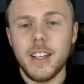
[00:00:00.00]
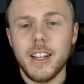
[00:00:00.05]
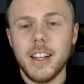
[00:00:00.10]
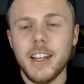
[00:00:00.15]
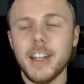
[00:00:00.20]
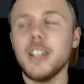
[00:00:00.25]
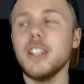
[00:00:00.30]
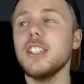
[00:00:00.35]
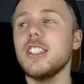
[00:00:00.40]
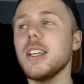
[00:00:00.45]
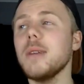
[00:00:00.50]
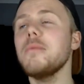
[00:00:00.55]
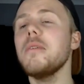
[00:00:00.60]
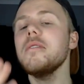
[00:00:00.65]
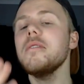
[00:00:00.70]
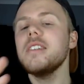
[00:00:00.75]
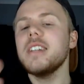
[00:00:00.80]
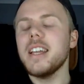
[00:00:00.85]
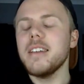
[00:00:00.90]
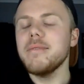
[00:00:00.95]
Can
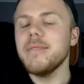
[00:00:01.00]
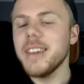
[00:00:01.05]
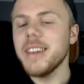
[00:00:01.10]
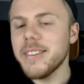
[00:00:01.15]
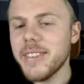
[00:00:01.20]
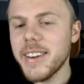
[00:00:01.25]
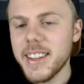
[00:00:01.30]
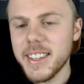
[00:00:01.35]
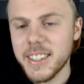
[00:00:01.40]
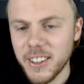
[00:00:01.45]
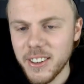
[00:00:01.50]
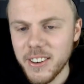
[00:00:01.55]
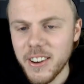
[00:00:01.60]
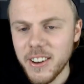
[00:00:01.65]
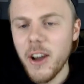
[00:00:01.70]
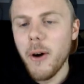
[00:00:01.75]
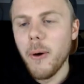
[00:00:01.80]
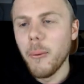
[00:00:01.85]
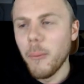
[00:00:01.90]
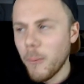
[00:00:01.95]
someone give me a reason
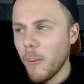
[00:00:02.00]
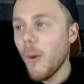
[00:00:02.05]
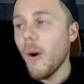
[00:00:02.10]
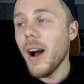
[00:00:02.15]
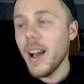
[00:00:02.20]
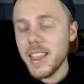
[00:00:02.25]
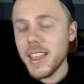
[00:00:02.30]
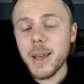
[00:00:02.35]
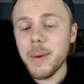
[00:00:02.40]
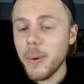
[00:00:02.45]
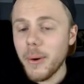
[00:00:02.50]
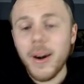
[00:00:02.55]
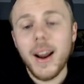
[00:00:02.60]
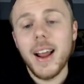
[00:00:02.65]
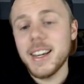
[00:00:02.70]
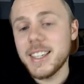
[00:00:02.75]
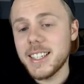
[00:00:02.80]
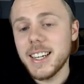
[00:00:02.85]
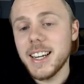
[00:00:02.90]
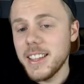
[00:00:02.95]
why they were
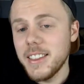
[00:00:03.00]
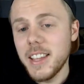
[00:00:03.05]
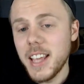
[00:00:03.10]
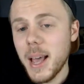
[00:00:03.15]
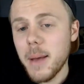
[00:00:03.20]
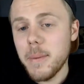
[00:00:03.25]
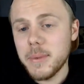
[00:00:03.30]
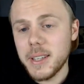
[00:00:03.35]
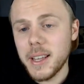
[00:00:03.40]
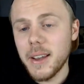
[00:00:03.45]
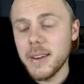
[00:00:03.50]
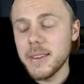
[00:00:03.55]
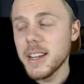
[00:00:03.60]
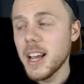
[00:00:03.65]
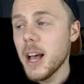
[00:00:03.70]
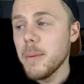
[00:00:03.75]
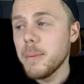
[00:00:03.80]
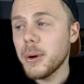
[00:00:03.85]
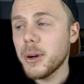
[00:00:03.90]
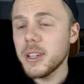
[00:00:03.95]
actually in the episode?
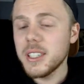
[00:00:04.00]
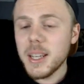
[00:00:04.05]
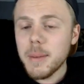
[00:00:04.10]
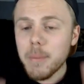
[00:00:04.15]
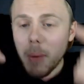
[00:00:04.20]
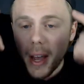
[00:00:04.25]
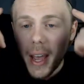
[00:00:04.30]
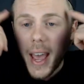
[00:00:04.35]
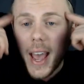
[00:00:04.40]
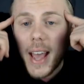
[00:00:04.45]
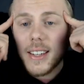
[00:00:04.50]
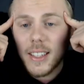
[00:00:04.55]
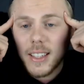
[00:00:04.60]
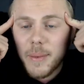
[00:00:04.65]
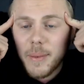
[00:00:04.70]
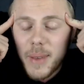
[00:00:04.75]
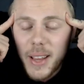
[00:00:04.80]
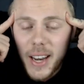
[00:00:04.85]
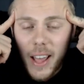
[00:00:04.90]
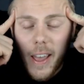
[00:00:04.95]
Because in head at the
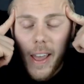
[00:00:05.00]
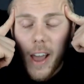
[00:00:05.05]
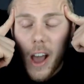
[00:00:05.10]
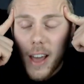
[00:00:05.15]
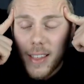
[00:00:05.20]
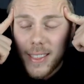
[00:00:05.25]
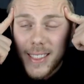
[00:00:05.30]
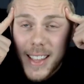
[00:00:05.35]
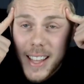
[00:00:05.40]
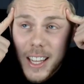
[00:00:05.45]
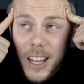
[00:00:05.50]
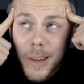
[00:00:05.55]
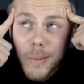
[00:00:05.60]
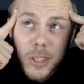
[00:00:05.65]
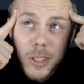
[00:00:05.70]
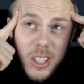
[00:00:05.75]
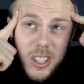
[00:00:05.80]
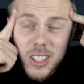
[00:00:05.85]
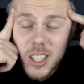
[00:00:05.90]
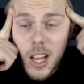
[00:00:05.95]
minute, I think I'm
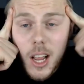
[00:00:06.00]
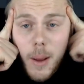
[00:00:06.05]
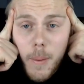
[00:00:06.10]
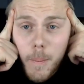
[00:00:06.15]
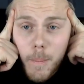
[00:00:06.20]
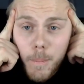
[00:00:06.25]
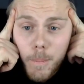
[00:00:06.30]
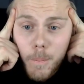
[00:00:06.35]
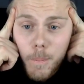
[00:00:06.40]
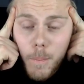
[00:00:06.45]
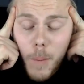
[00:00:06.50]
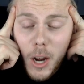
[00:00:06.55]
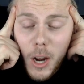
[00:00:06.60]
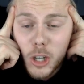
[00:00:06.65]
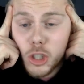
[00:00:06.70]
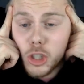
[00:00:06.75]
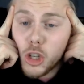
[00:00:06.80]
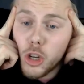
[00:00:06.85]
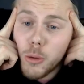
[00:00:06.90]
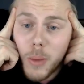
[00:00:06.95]
just
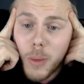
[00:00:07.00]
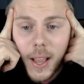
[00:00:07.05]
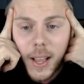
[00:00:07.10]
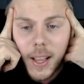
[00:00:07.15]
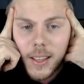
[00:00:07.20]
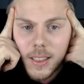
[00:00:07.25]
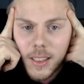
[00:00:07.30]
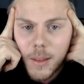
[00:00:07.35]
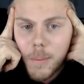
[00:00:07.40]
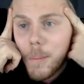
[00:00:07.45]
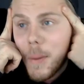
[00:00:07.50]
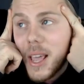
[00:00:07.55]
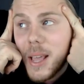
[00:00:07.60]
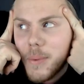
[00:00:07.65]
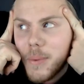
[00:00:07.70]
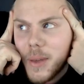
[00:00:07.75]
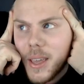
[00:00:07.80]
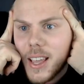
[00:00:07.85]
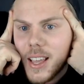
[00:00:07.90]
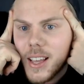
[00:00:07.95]
assuming
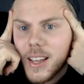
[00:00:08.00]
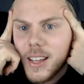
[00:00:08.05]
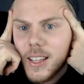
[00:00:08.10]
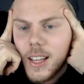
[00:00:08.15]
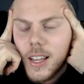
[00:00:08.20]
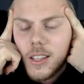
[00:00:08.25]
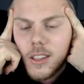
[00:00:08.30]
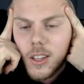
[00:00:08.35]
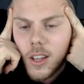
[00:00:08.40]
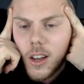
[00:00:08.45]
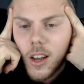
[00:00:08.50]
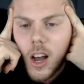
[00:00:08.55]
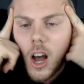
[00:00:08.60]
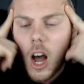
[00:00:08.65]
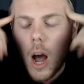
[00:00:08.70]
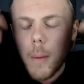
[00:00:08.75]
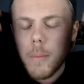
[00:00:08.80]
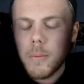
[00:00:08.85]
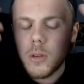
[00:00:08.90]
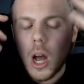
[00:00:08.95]
maybe that
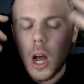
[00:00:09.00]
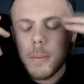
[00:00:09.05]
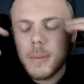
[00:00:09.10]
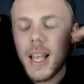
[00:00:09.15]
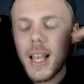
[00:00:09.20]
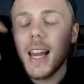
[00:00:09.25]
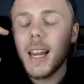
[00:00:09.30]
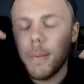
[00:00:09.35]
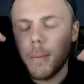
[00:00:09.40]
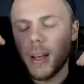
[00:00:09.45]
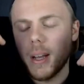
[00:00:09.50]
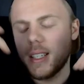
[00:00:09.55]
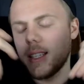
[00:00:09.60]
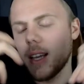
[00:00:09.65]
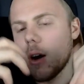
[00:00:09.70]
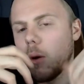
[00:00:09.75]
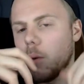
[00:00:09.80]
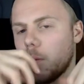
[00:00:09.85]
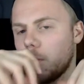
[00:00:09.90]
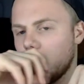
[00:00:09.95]
I'm telling
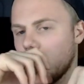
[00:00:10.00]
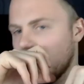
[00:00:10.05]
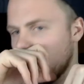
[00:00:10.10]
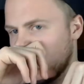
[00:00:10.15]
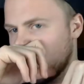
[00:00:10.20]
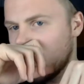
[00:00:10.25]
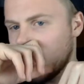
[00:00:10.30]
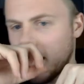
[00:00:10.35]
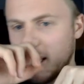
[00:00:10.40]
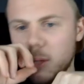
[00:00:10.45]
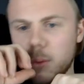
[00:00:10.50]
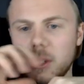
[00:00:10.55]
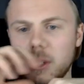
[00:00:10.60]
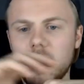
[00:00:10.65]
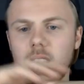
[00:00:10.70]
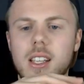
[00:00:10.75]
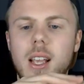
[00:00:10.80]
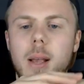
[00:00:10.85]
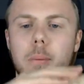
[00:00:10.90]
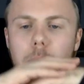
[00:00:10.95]
myself that this was the
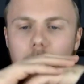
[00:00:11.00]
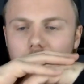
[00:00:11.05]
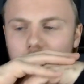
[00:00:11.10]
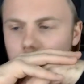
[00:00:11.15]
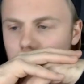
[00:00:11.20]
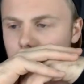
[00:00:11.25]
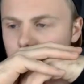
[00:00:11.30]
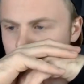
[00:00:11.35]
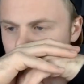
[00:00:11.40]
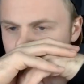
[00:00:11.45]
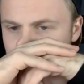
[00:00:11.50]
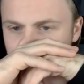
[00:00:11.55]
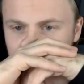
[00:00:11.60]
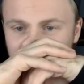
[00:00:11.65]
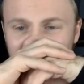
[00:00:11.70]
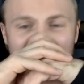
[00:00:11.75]
same planet as